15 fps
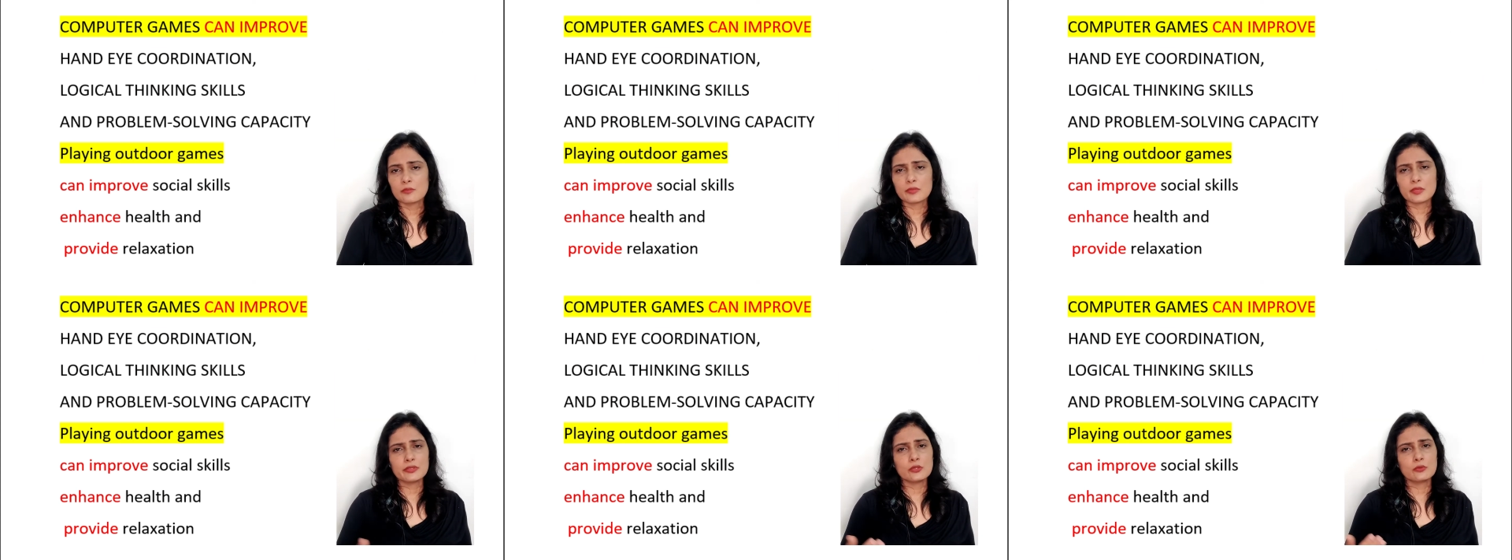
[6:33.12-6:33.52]

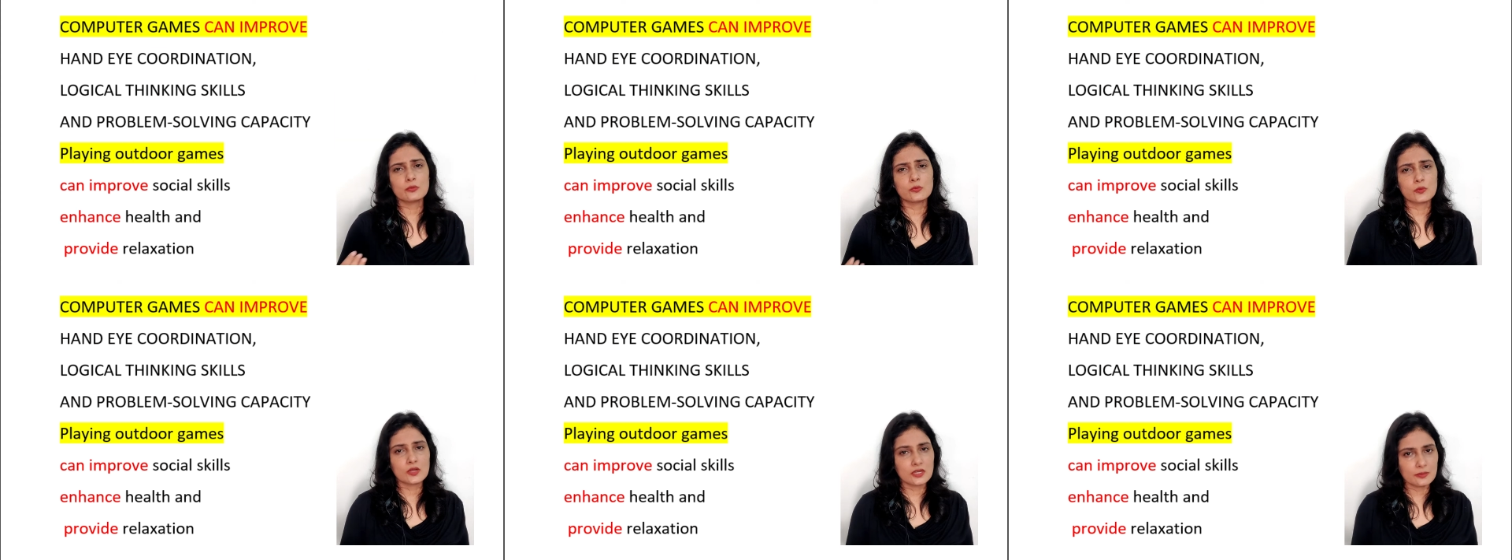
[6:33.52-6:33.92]
Maybe the
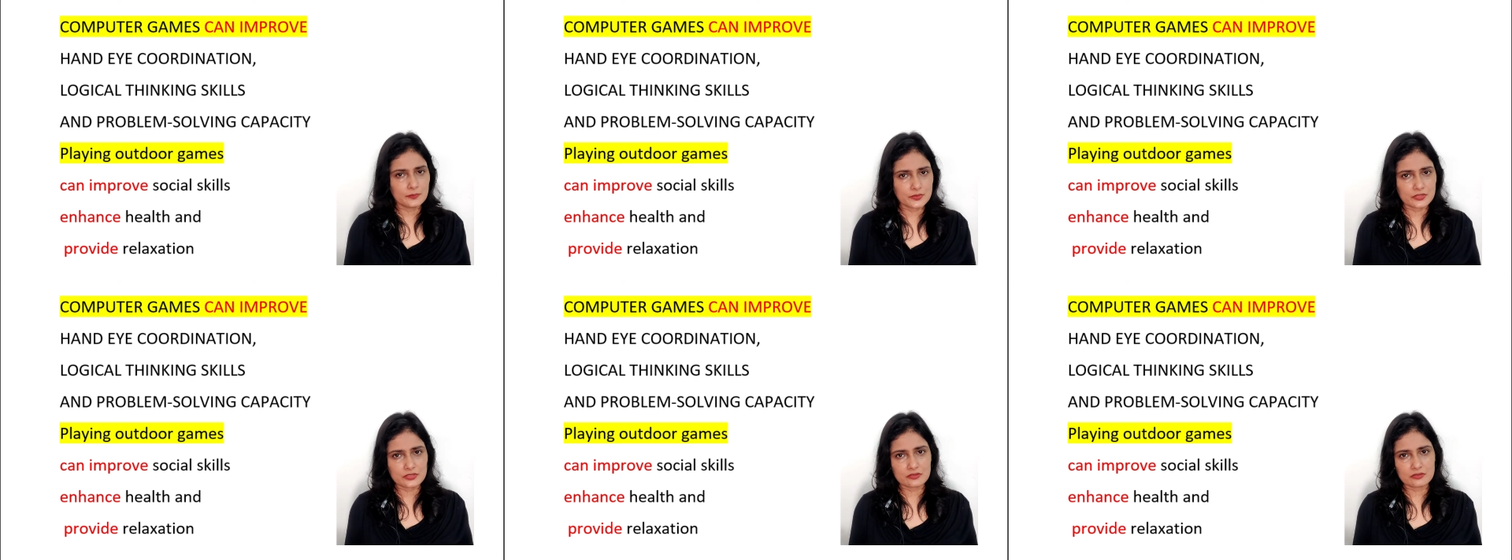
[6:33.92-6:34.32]

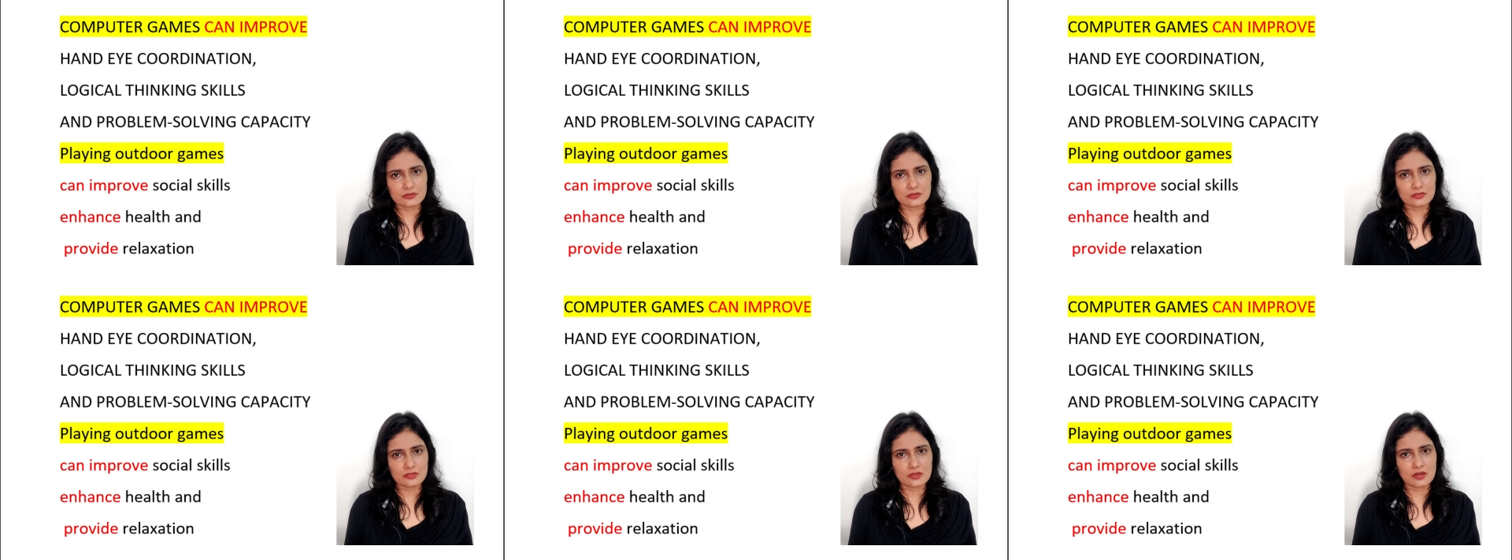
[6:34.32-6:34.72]
verbs
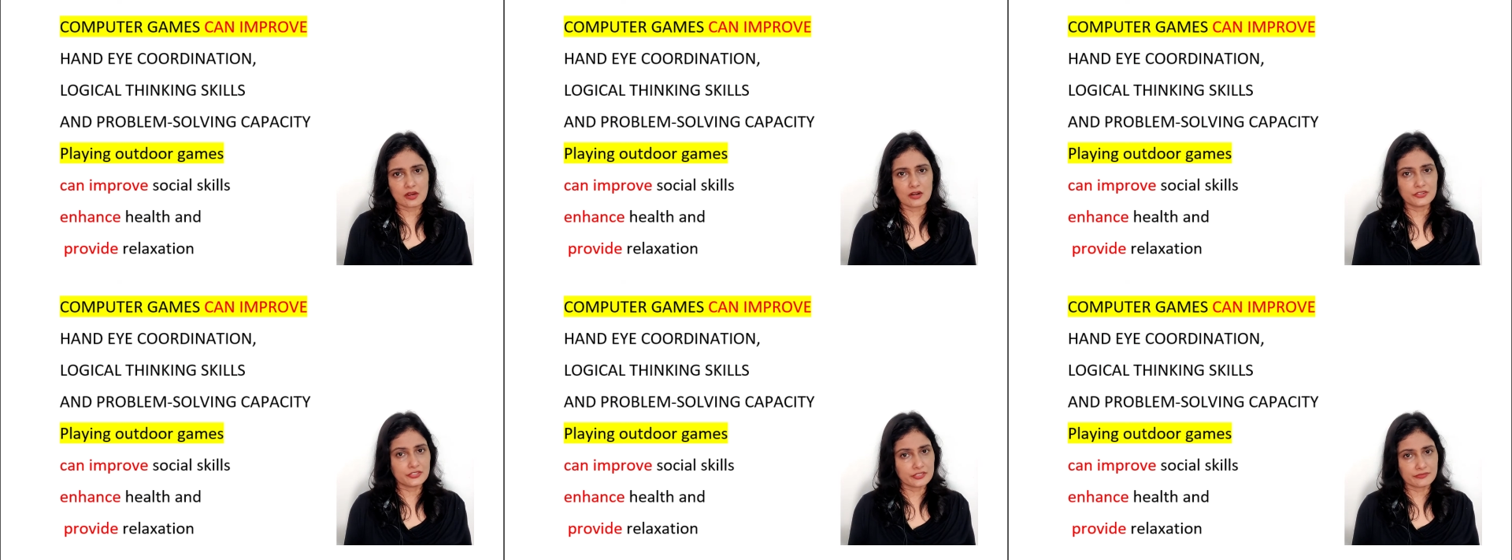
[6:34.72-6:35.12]

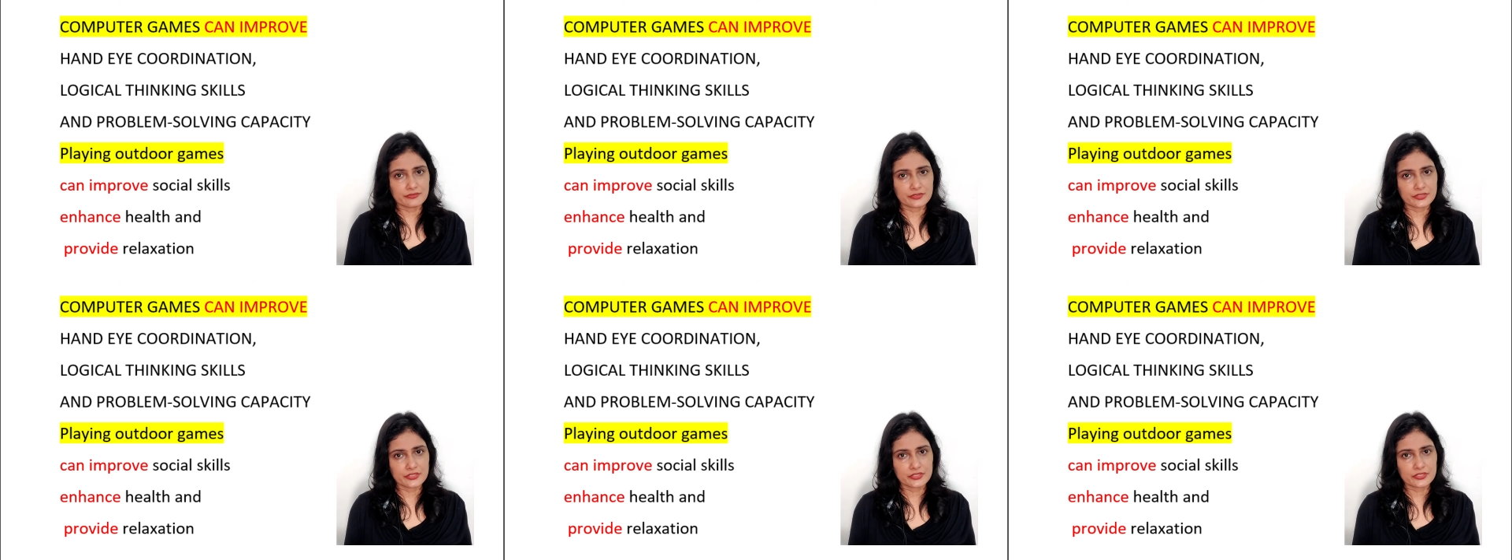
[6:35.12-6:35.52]
are
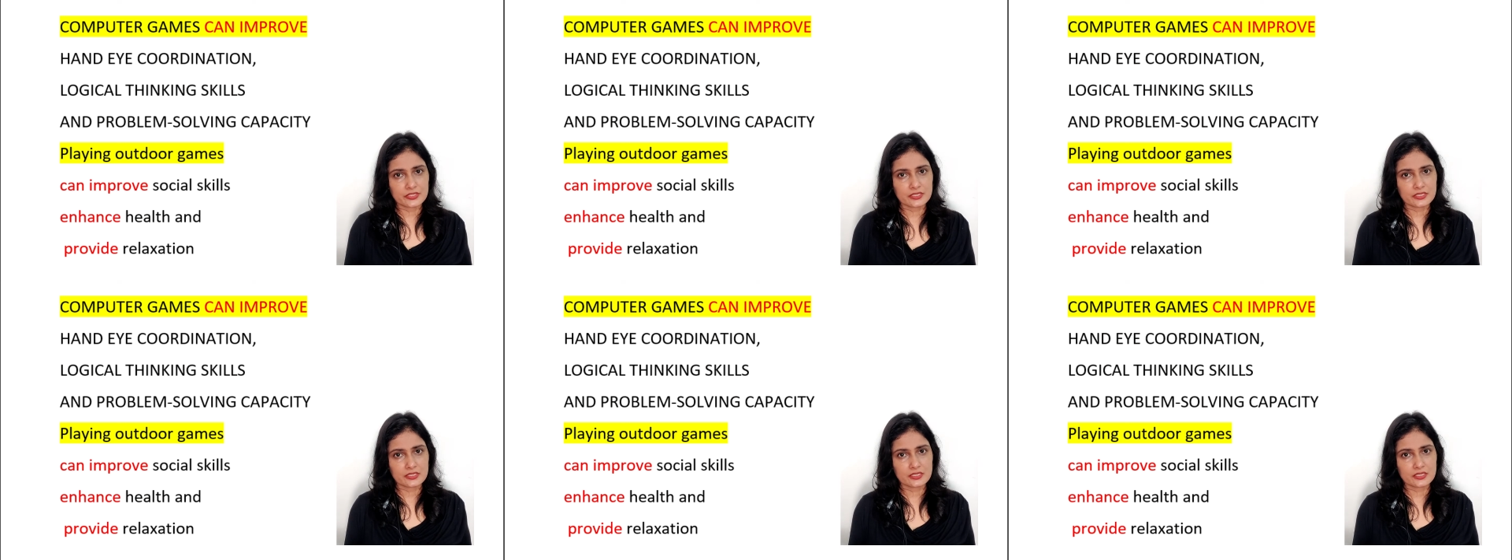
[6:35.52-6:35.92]
different.